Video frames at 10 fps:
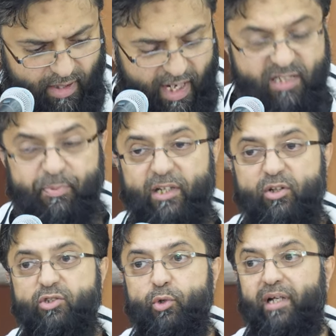it's
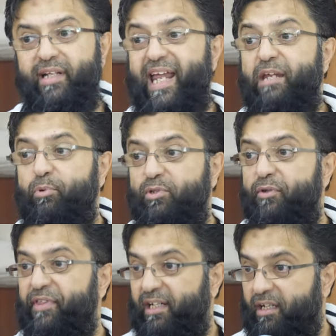because you are unable to
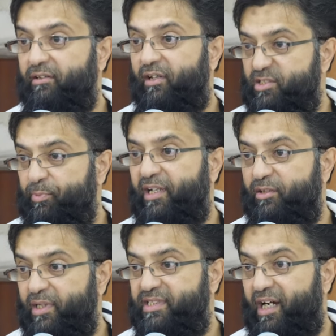thank Allah subhanahu
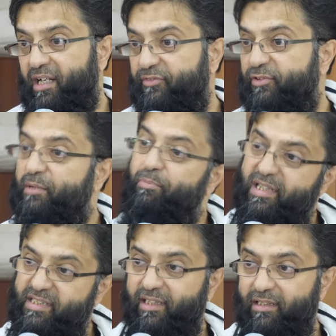wa ta'ala for the
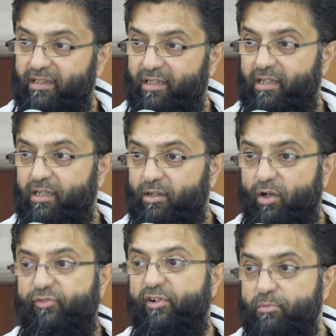blessing
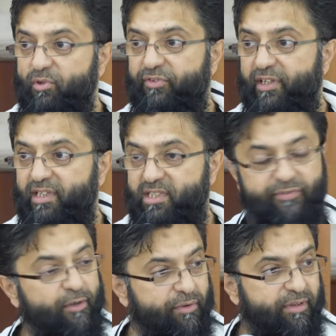of removing this
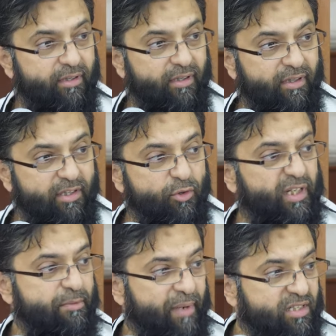filth. You
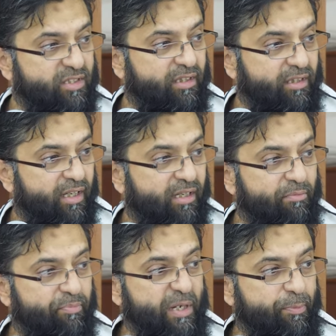can imagine
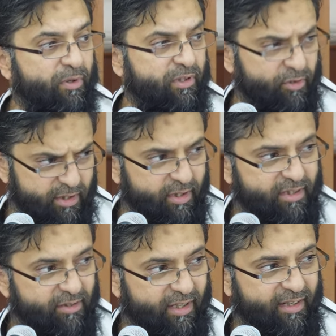people, you're a
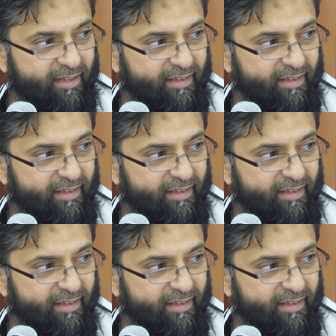doctor, right?